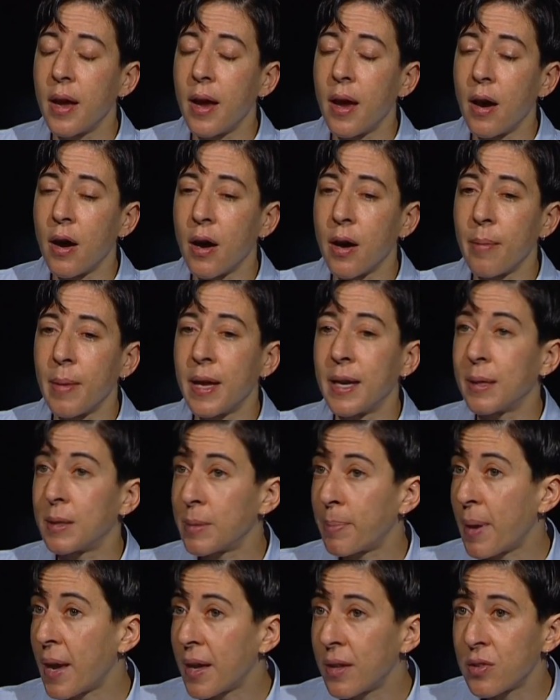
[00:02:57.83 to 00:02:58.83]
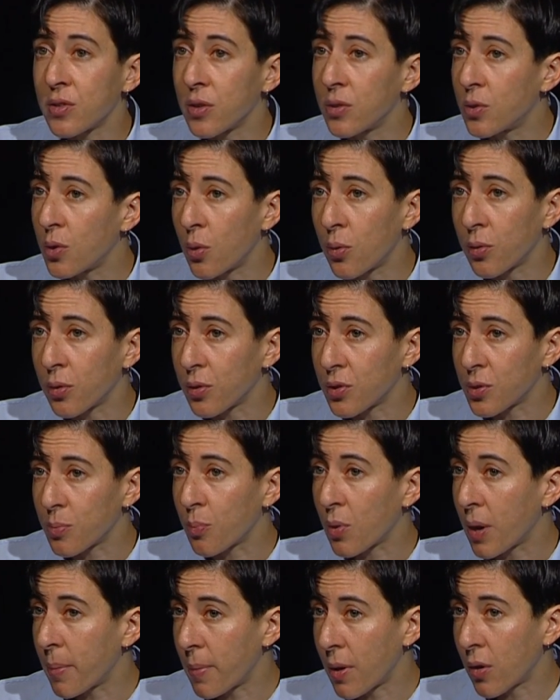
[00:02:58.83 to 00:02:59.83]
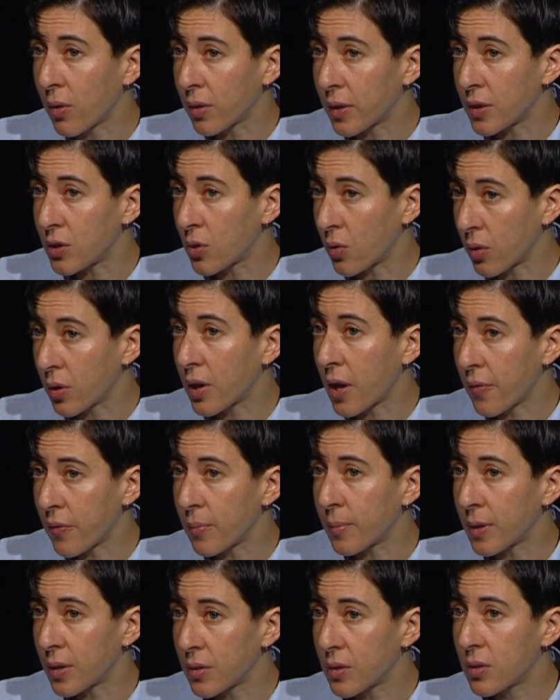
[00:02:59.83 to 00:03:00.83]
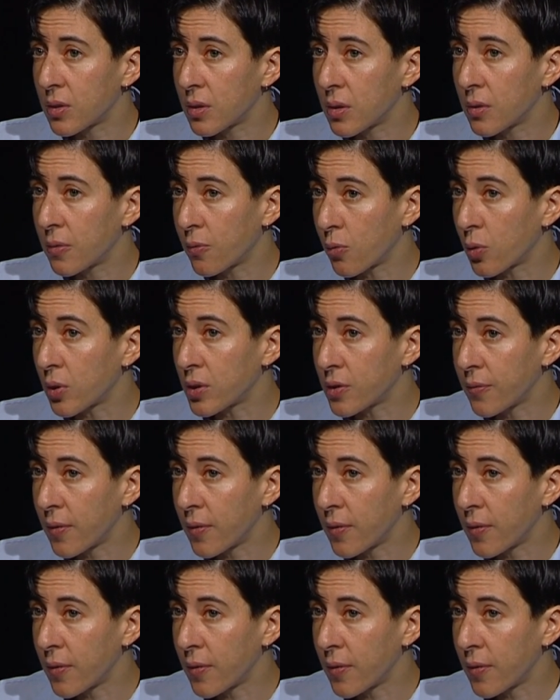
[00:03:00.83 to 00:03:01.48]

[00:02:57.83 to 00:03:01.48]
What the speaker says: And it depends on donors, primarily donor governments, for its